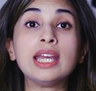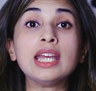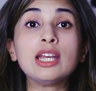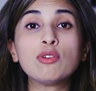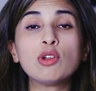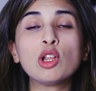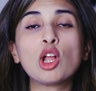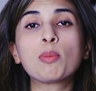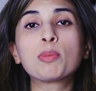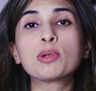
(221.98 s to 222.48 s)

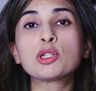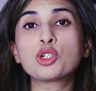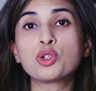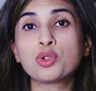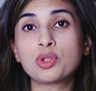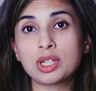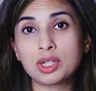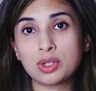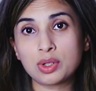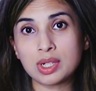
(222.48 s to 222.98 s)
Equal
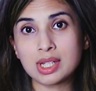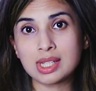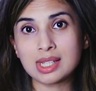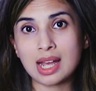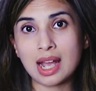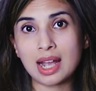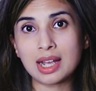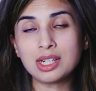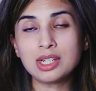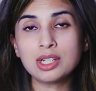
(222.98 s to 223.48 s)
opportunity to
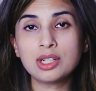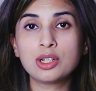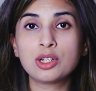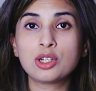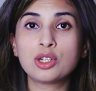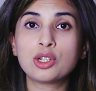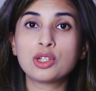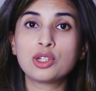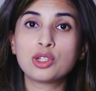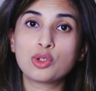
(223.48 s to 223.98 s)
decide,
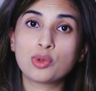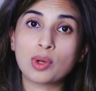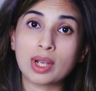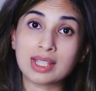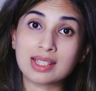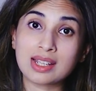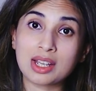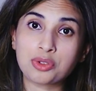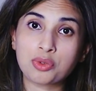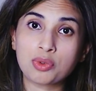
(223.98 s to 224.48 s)
to
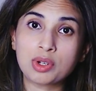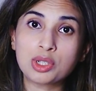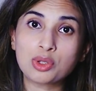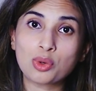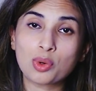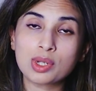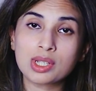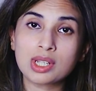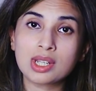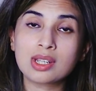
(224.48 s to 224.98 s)
access
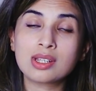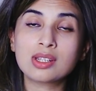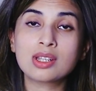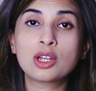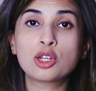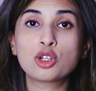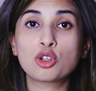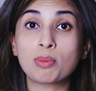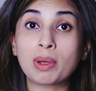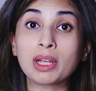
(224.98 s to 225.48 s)
resources,
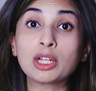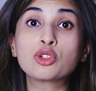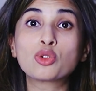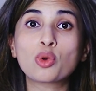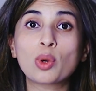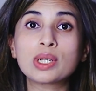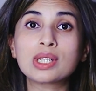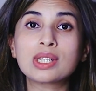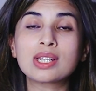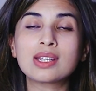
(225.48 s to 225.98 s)
to make
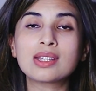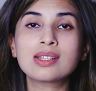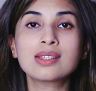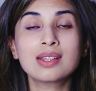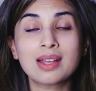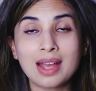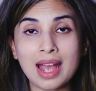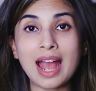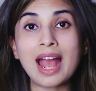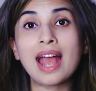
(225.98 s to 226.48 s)
choices,
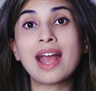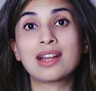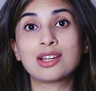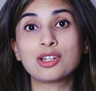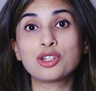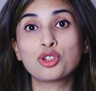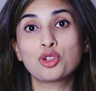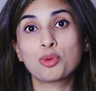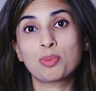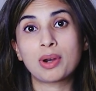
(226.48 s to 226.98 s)

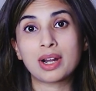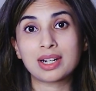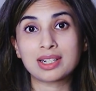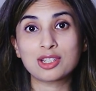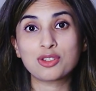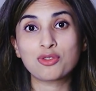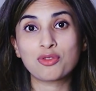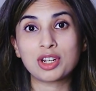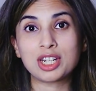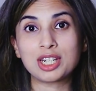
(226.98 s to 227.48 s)
and to
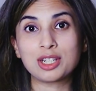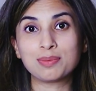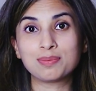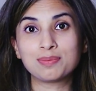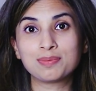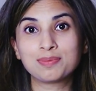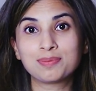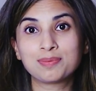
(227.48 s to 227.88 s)
practice freedom.